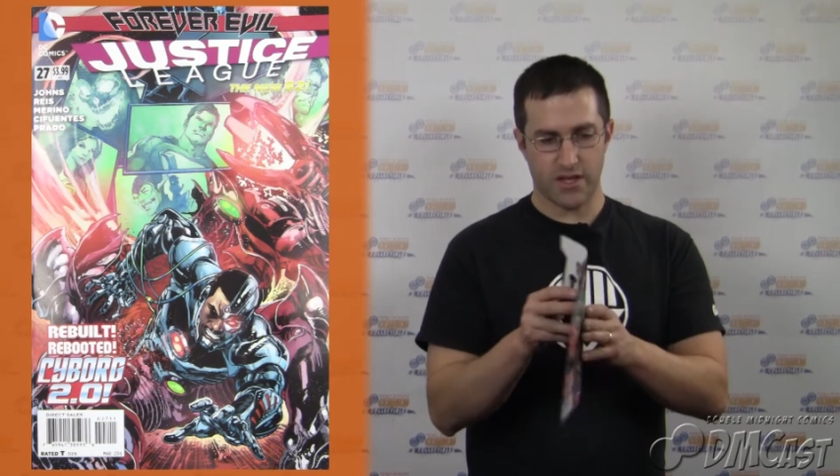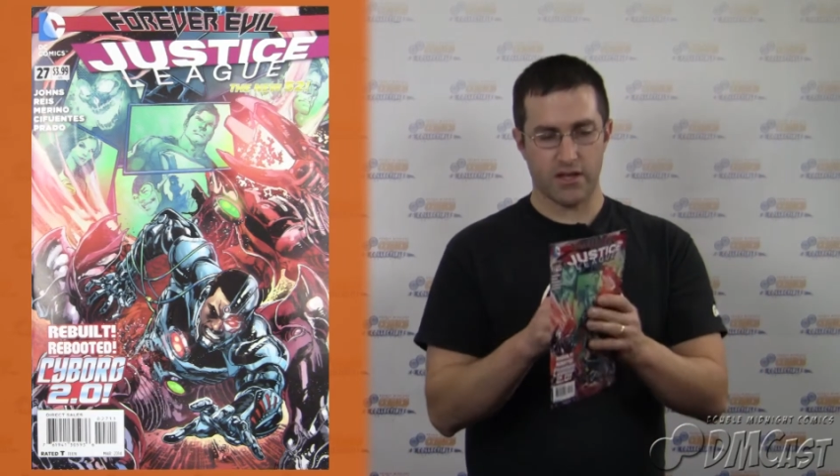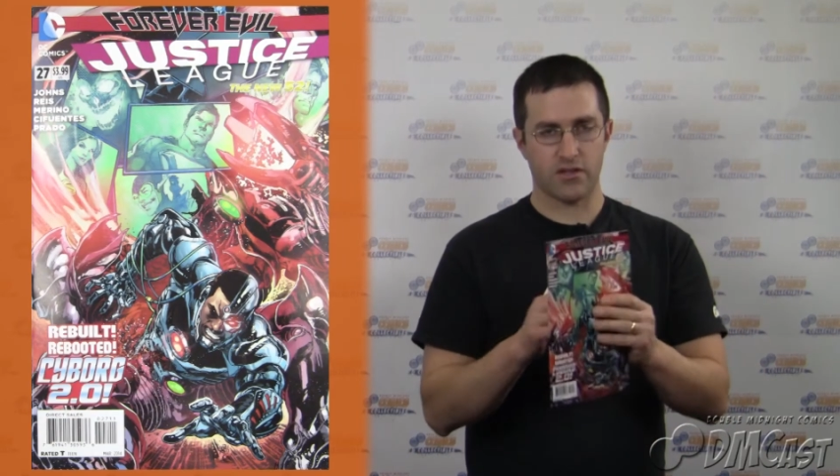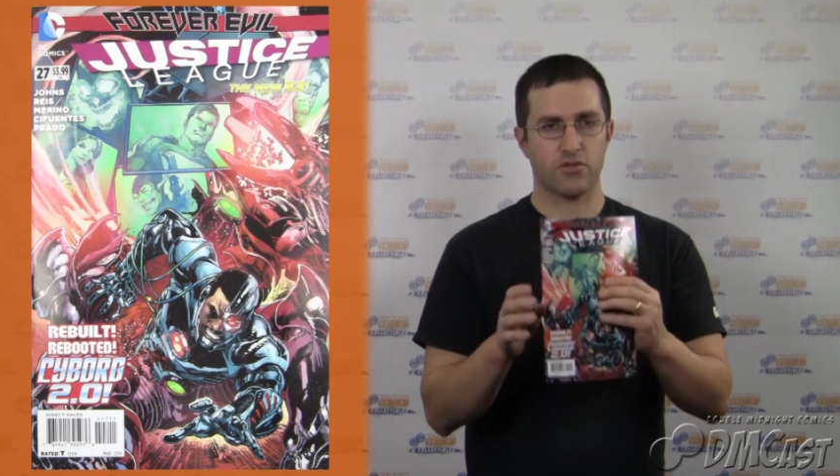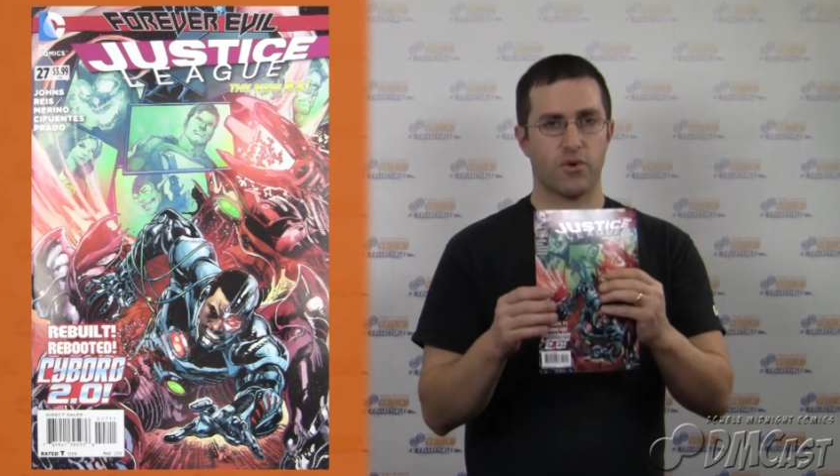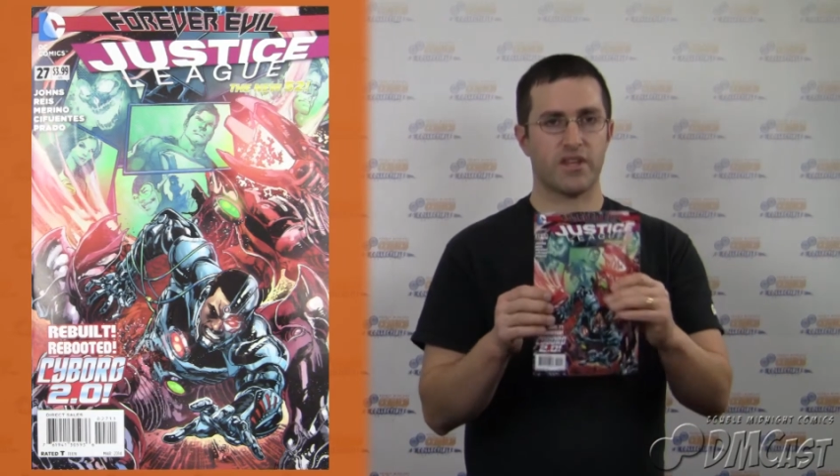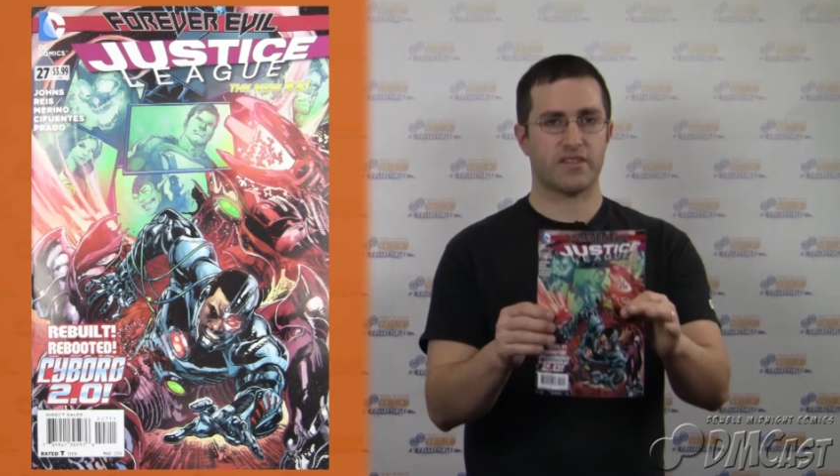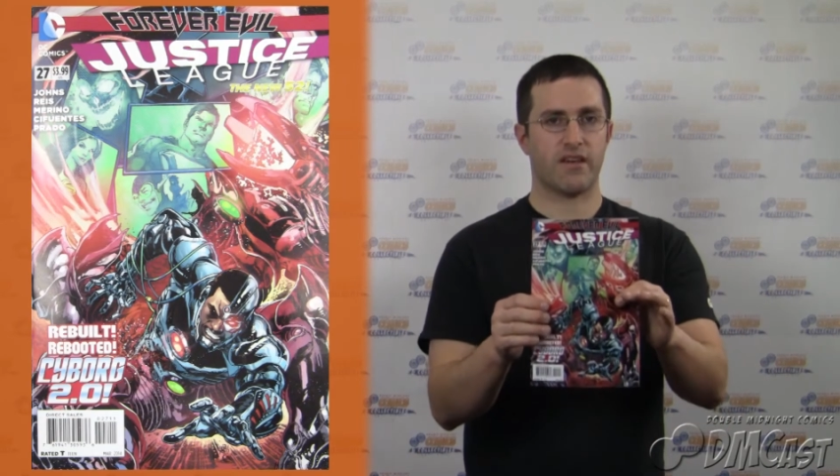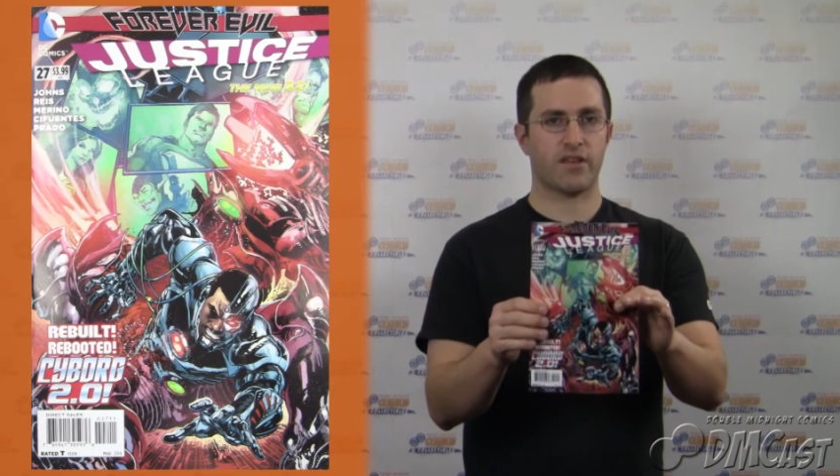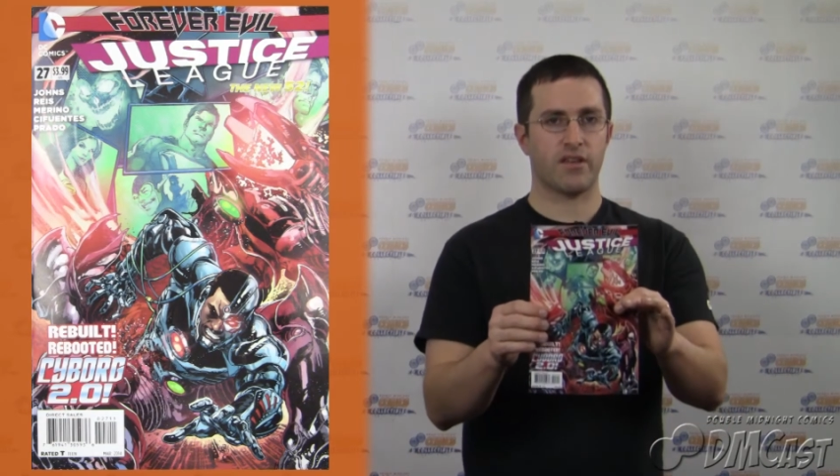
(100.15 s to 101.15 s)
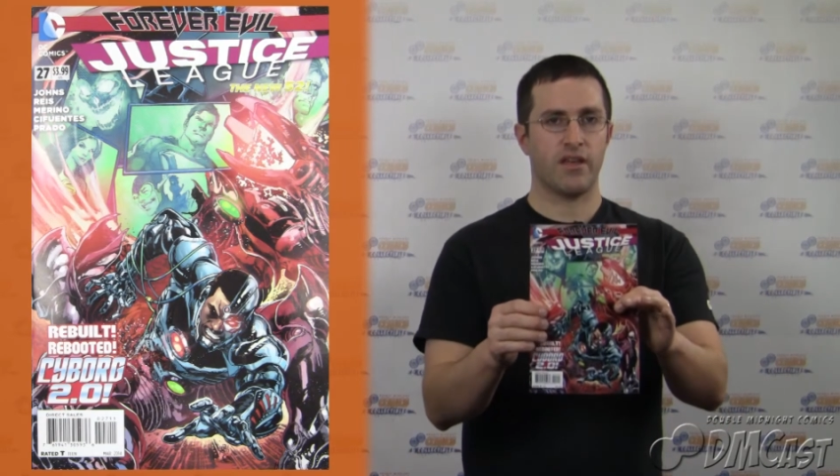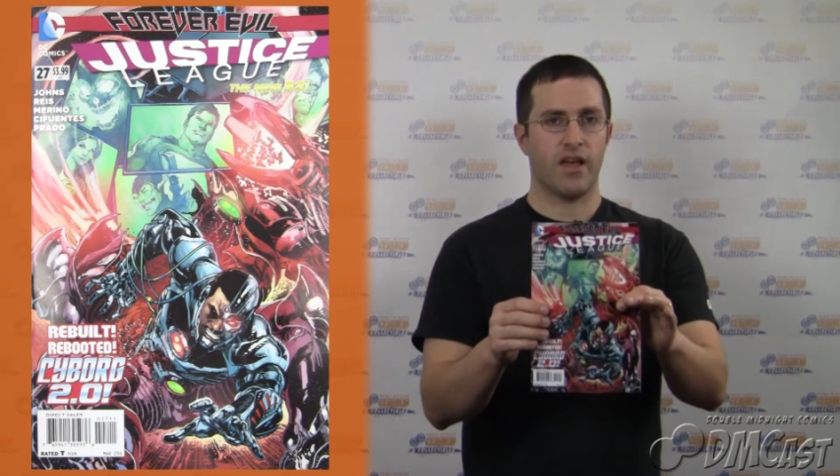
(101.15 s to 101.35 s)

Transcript: League 27.